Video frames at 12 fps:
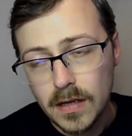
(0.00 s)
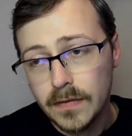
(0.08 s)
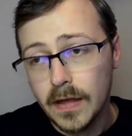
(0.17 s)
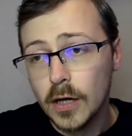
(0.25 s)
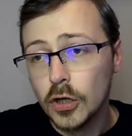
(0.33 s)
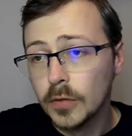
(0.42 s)

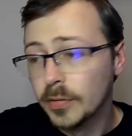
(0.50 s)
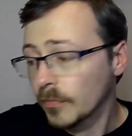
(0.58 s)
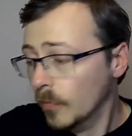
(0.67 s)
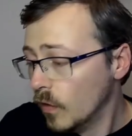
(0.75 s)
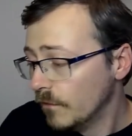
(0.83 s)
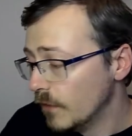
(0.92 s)
They're going to put
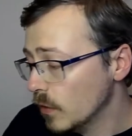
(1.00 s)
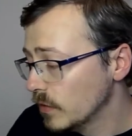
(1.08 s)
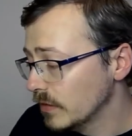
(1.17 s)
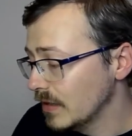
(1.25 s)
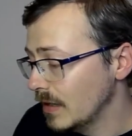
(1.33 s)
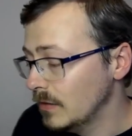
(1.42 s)
more
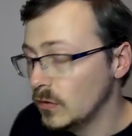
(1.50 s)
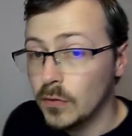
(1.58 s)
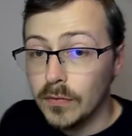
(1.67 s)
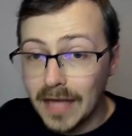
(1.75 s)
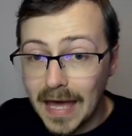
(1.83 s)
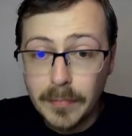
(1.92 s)
focus into
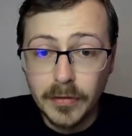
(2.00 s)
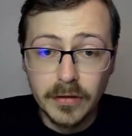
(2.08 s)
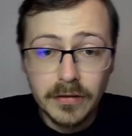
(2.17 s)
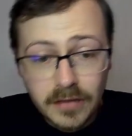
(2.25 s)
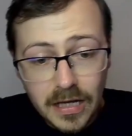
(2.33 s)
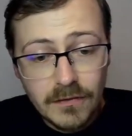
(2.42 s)
Gable
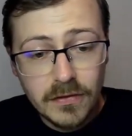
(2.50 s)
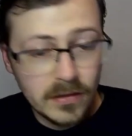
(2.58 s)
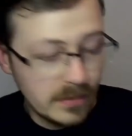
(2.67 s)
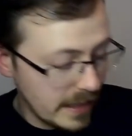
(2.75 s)
Stevenson.